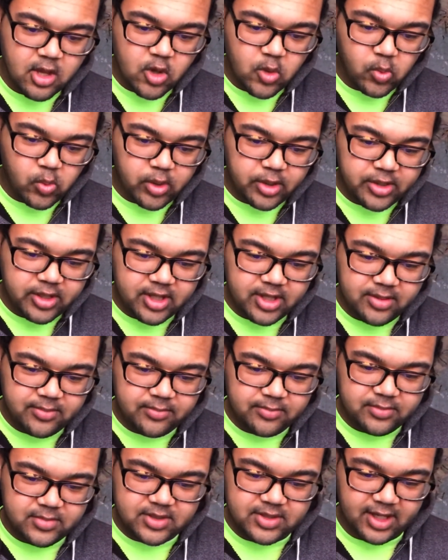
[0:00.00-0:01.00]

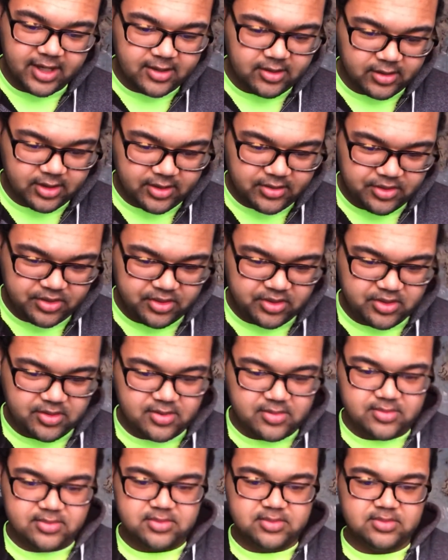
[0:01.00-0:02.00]
William Douglas,
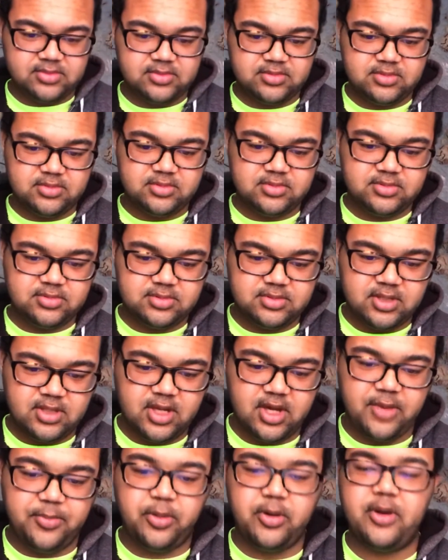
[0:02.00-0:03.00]

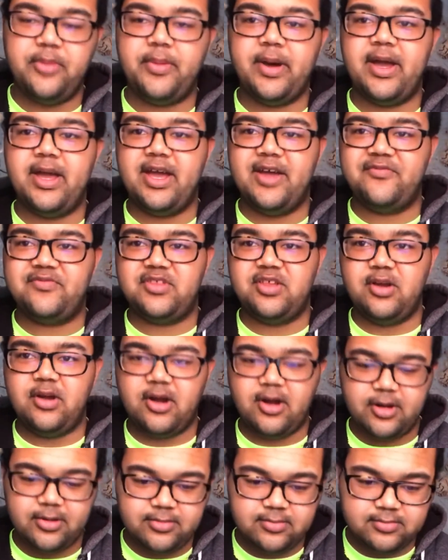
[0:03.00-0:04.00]
appointed by
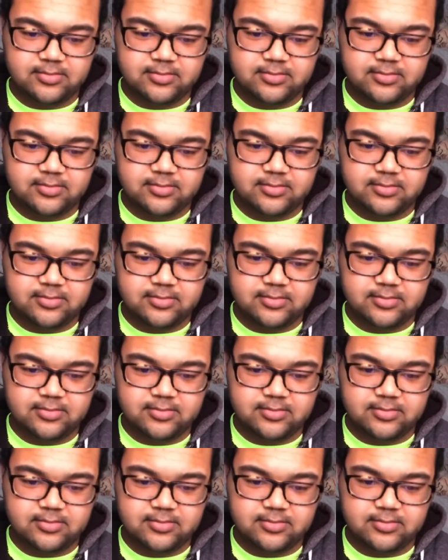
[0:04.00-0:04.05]
FDR.